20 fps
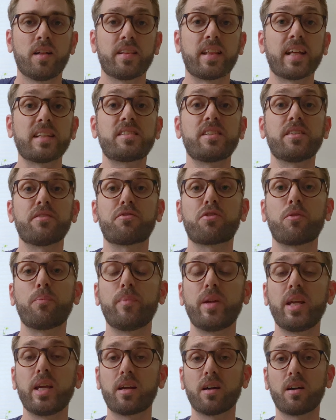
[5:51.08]
That's it from
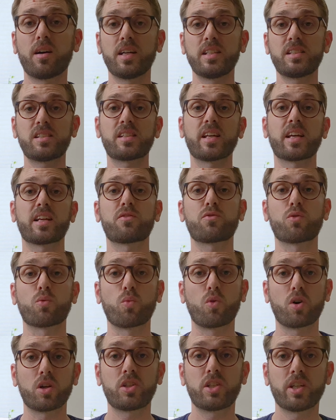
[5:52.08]
me, guys. Thanks for
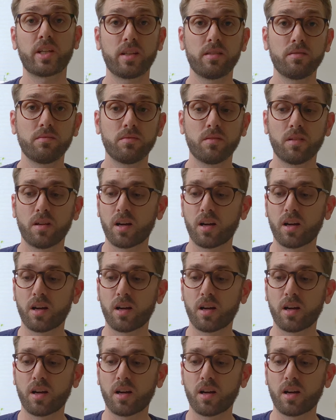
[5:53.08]
watching.